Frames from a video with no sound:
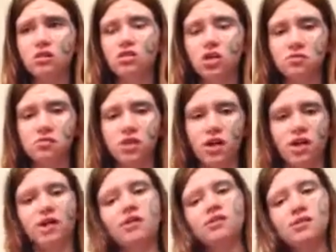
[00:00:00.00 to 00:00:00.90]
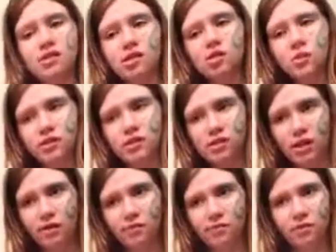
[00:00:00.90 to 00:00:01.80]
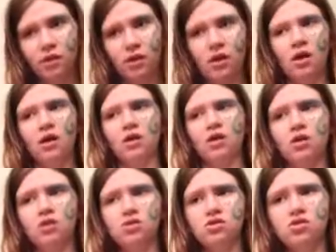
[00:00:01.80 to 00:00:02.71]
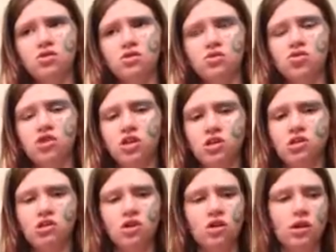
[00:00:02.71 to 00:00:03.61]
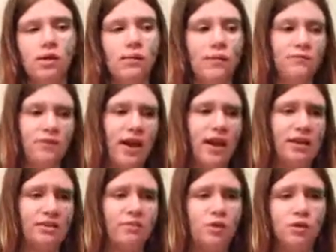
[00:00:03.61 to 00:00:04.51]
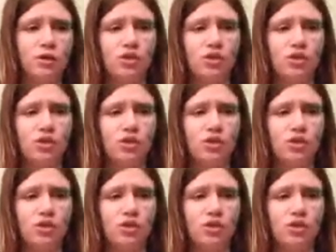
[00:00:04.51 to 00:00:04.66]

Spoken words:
JFJ C-U-N-T. She also called him a fag, even though